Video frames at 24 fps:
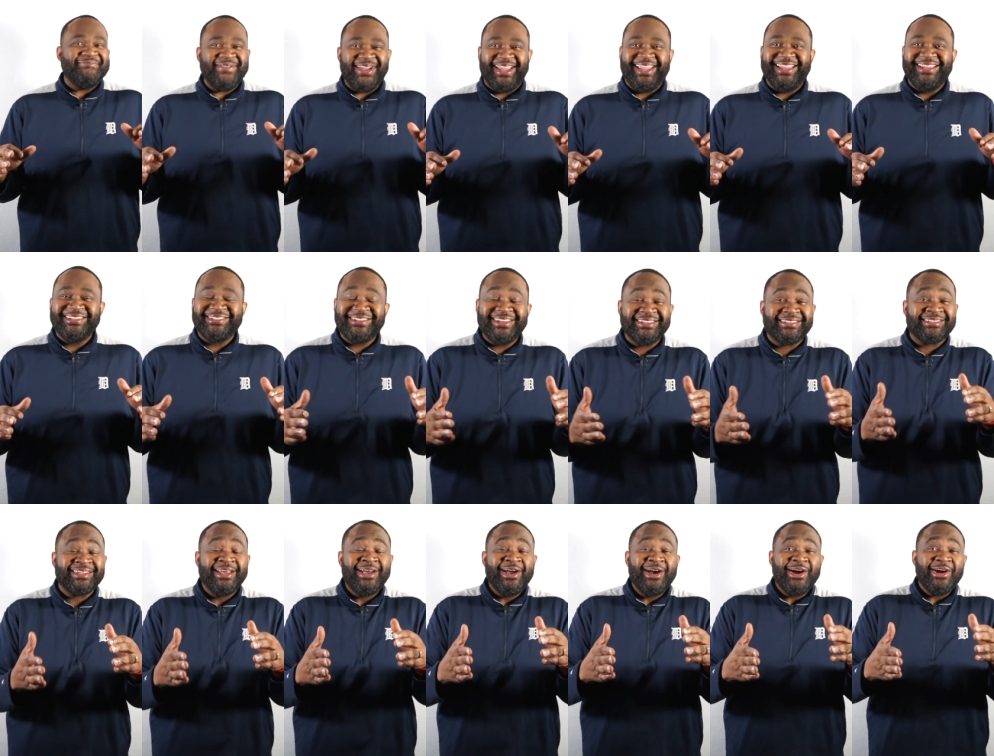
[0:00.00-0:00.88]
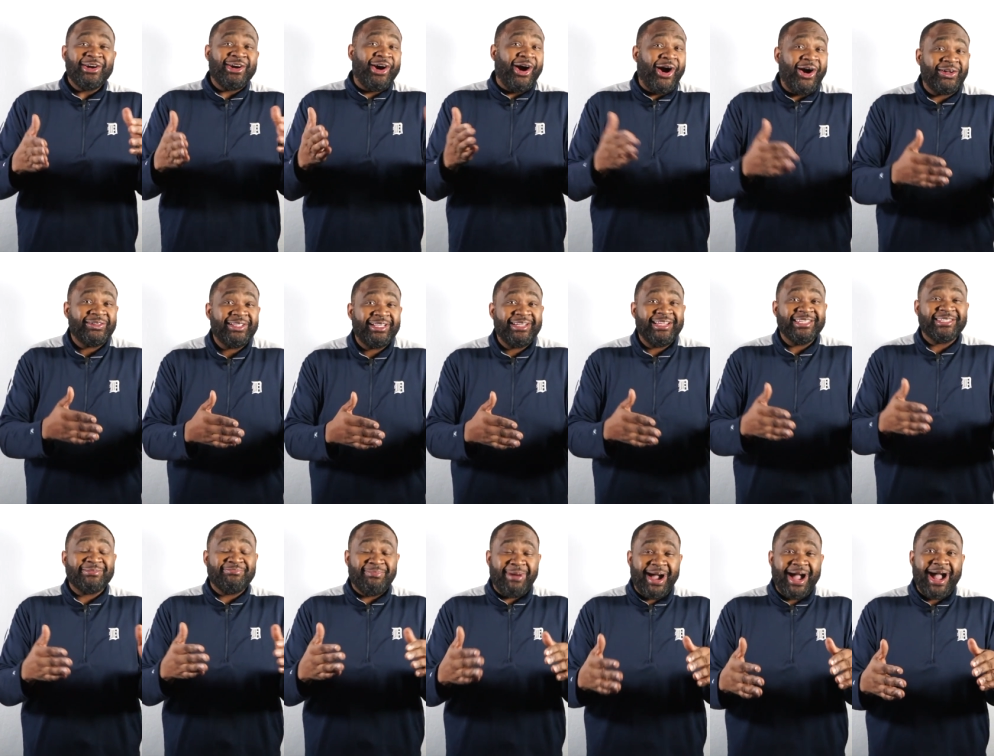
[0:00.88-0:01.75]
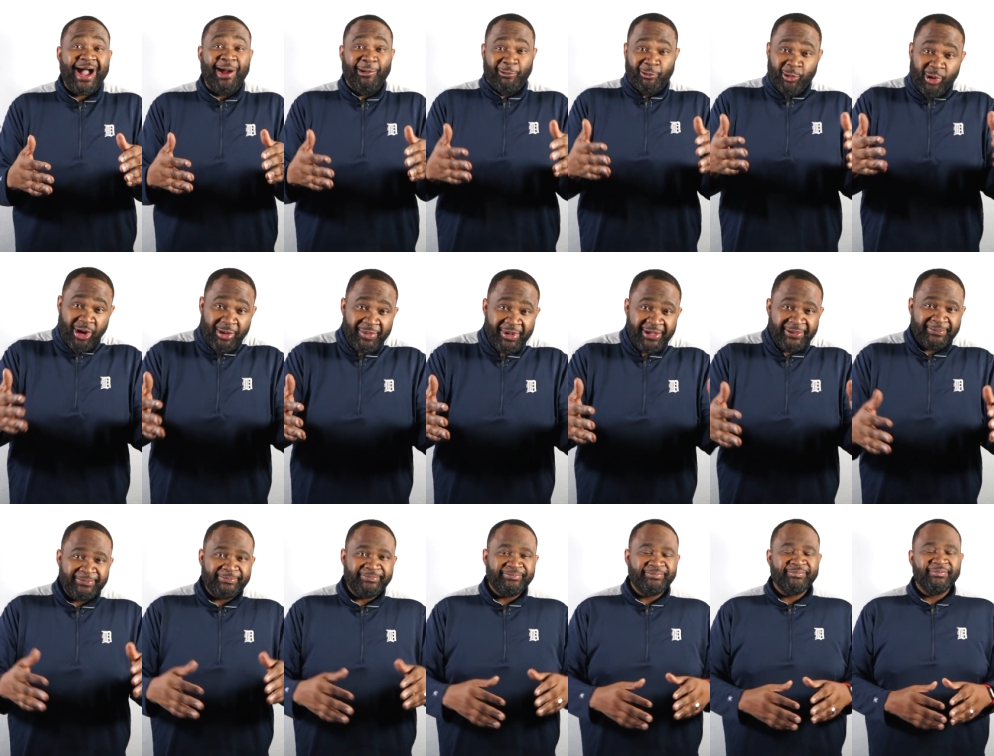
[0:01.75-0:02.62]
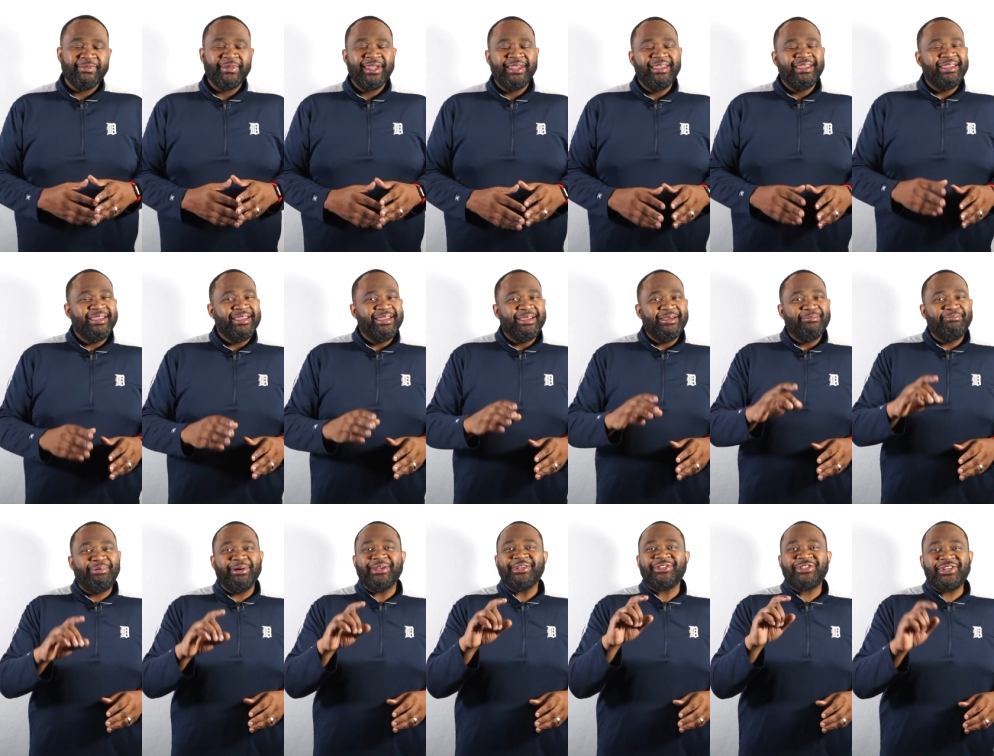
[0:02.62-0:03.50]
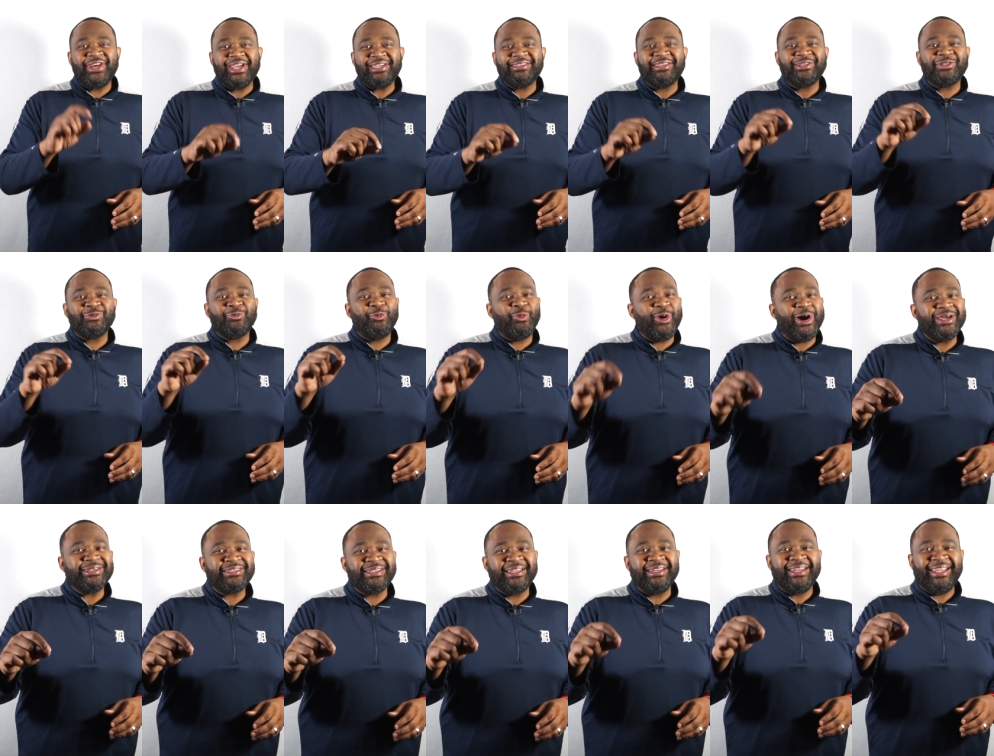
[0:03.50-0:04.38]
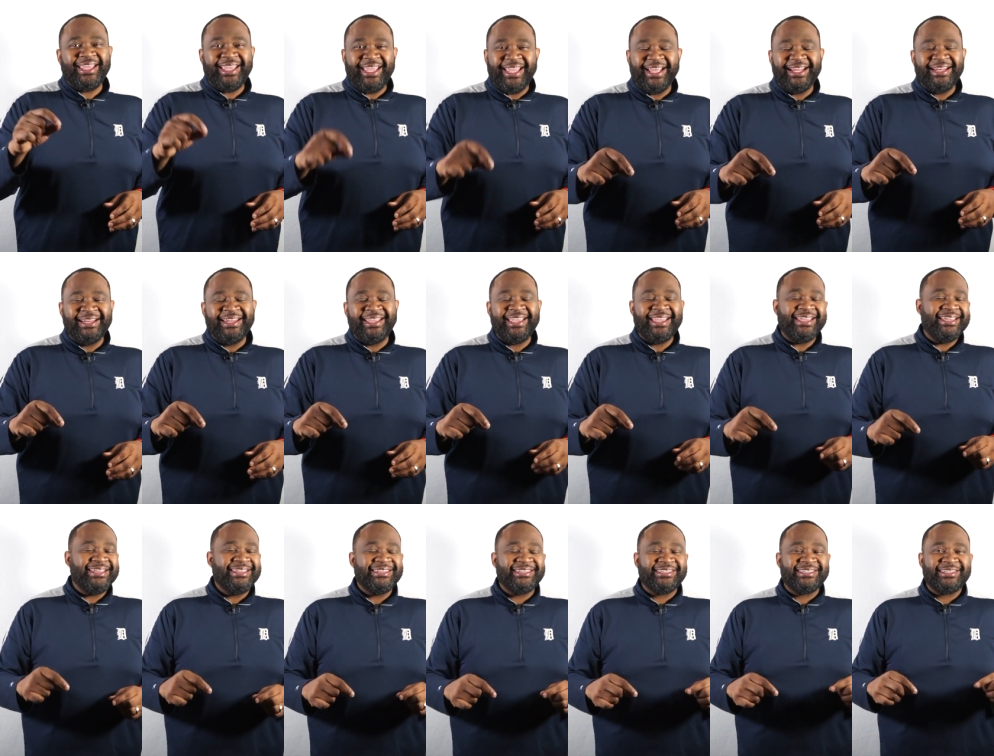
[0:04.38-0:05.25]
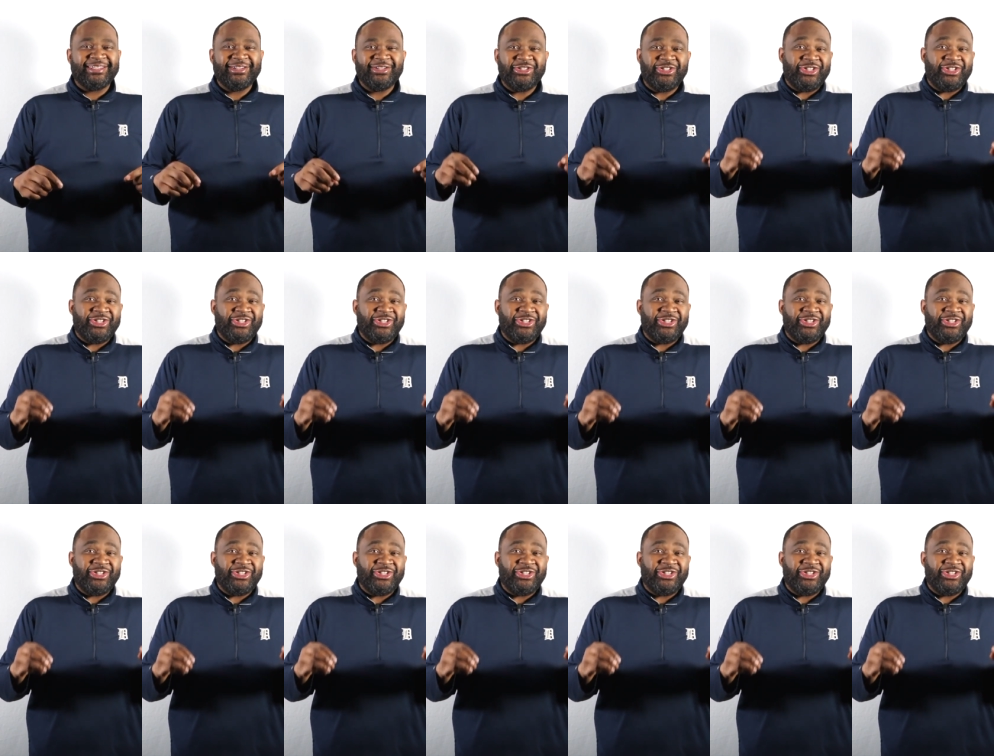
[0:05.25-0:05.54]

I mean, just calling his mom woman. But Jesus wasn't in his